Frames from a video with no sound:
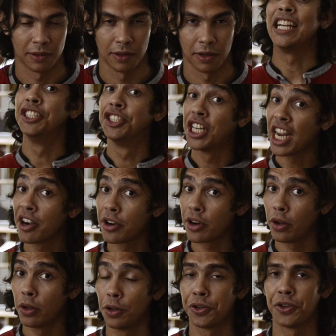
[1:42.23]
In
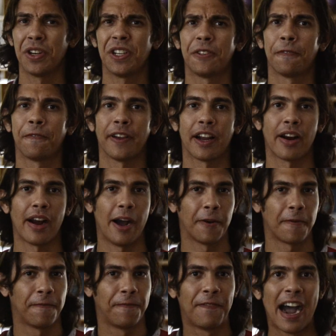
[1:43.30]
general, you need to figure out
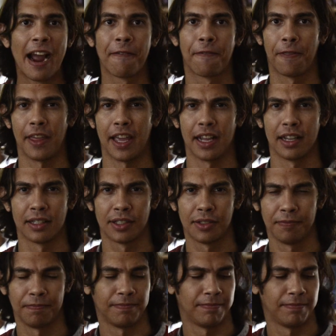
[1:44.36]
5 things.